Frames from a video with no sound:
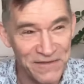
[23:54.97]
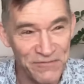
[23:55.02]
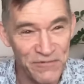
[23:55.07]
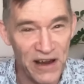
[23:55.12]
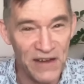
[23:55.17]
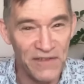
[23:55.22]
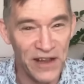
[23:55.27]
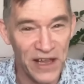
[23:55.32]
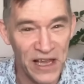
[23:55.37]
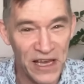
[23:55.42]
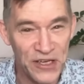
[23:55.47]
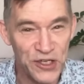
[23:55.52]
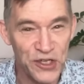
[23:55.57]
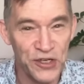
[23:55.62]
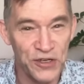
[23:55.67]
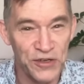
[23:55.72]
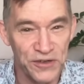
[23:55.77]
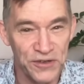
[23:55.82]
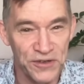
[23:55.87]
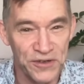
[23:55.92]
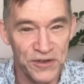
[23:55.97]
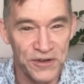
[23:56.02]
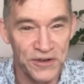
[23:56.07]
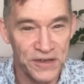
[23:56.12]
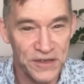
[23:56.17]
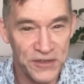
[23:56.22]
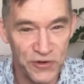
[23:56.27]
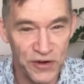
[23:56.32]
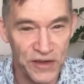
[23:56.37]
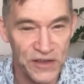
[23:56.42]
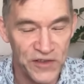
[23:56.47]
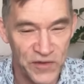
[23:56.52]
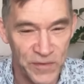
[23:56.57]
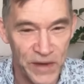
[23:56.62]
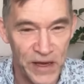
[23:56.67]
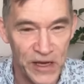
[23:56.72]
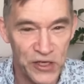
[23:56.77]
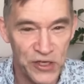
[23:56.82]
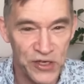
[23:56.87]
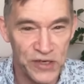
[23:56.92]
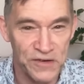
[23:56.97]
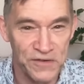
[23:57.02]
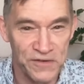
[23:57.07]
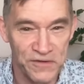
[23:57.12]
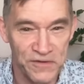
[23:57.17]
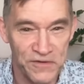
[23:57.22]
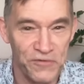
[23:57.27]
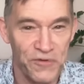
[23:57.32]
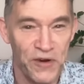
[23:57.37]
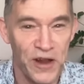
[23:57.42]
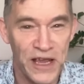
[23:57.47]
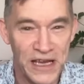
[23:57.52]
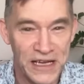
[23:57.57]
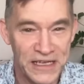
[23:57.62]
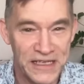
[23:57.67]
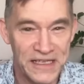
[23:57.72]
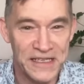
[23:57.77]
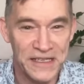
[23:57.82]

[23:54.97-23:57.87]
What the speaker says: revelation or a transformation right